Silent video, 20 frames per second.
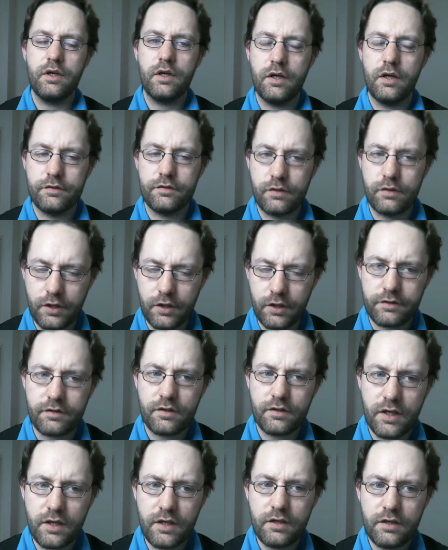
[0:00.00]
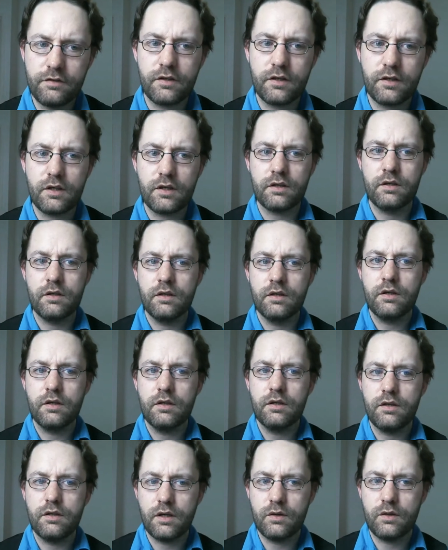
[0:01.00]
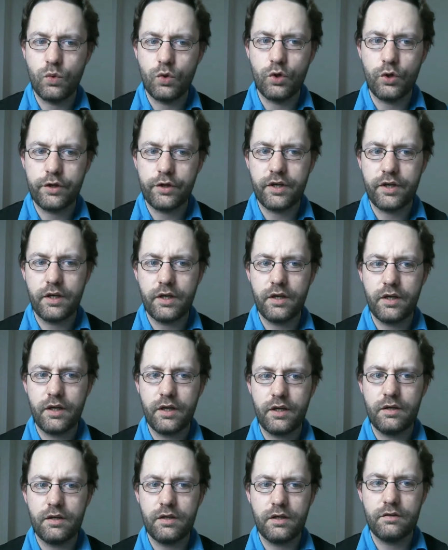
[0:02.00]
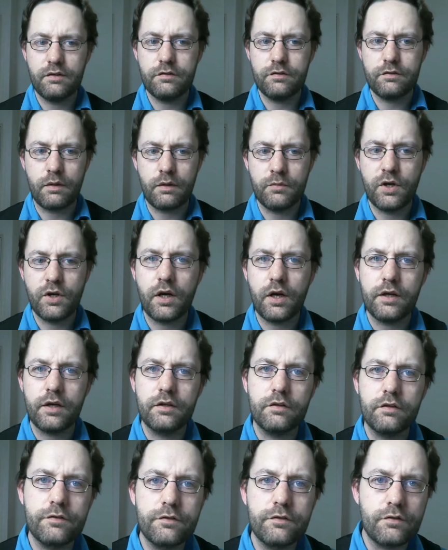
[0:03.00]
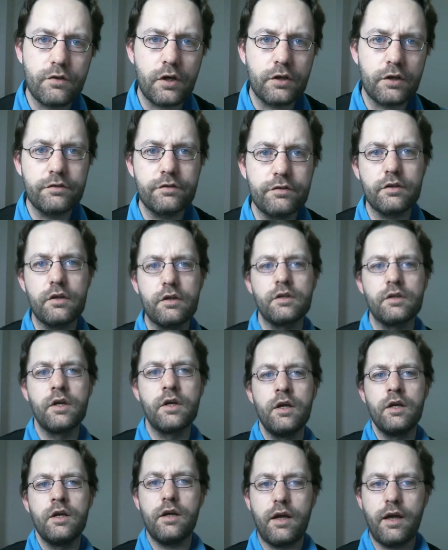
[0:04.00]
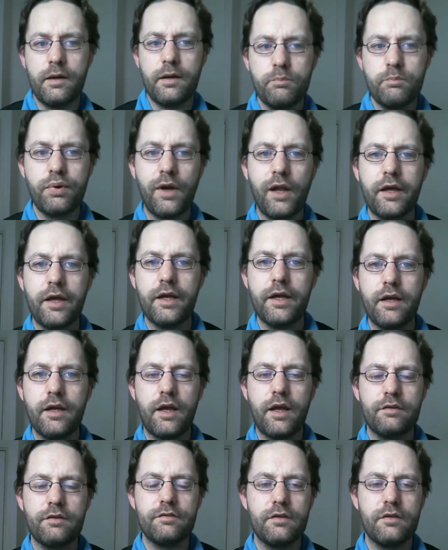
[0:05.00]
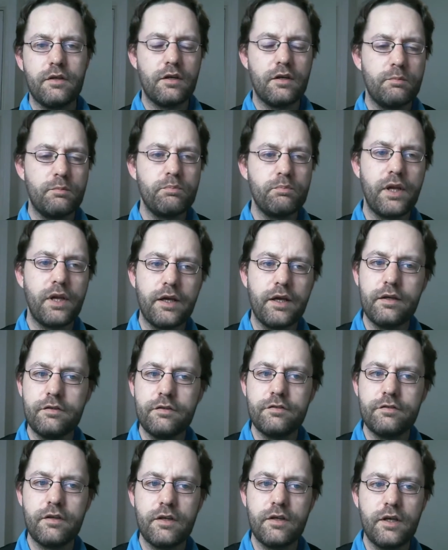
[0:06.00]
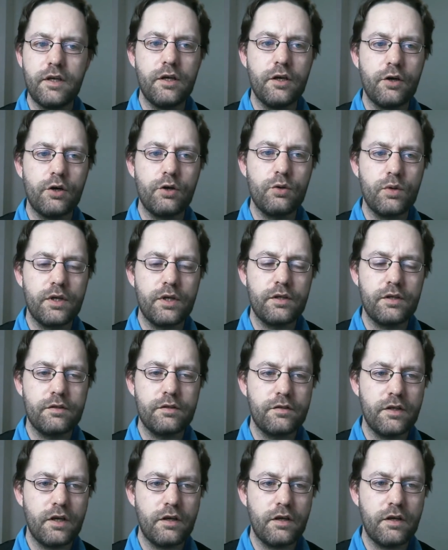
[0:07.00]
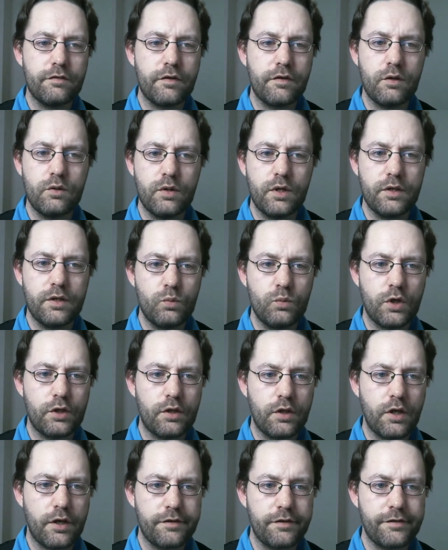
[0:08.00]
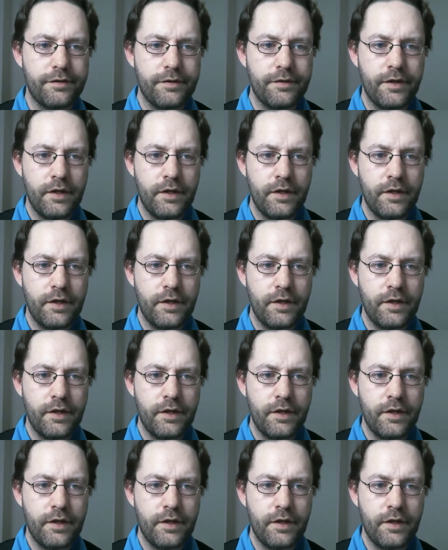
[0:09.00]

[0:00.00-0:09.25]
is a lot easier than working in some kind of structure and playing CEO and CFO and whatnot.